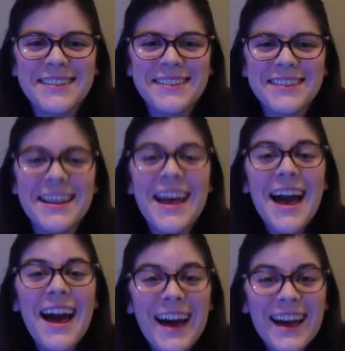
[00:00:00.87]

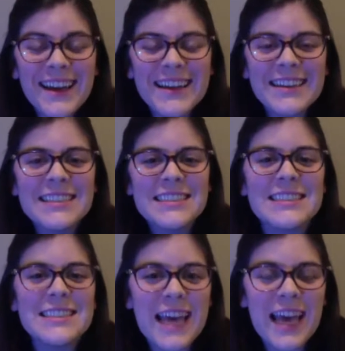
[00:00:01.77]
Hi!
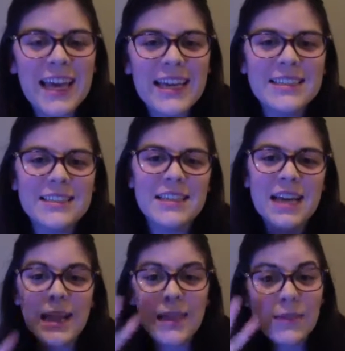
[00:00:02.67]
Today is
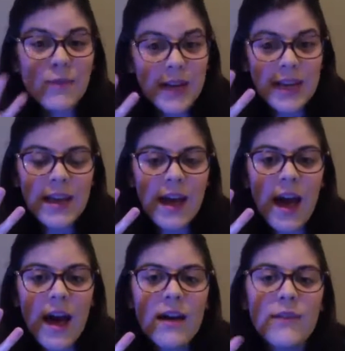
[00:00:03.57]
day 3
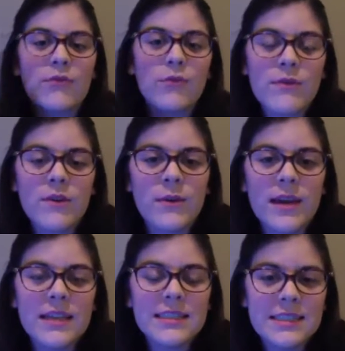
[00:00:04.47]
of
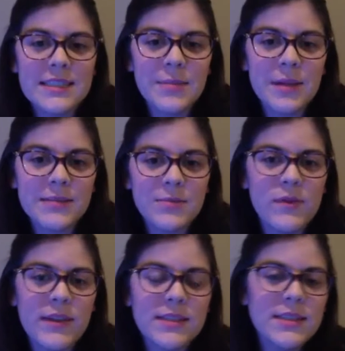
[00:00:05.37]
reviewing Disney Plus
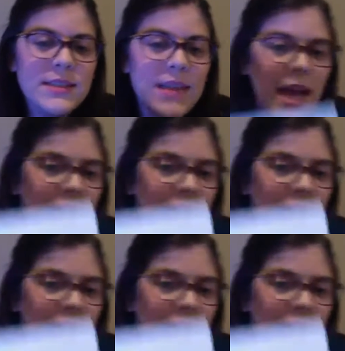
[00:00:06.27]
movies. Today